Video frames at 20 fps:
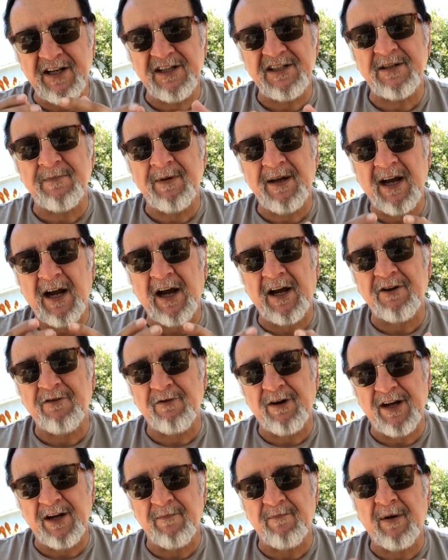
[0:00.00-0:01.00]
needs to be
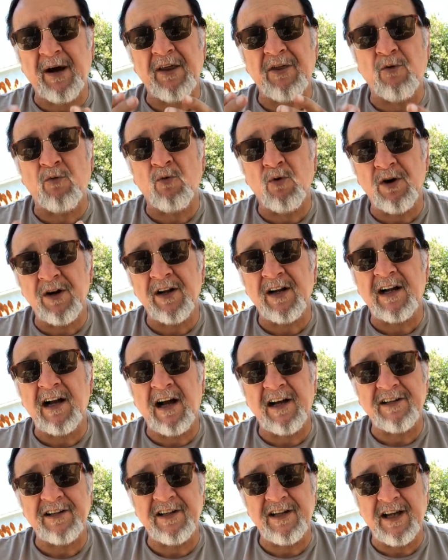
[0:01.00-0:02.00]
hydrated by the Word of
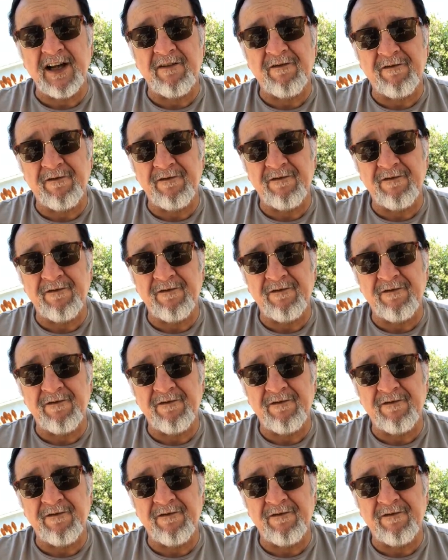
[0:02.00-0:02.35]
God today?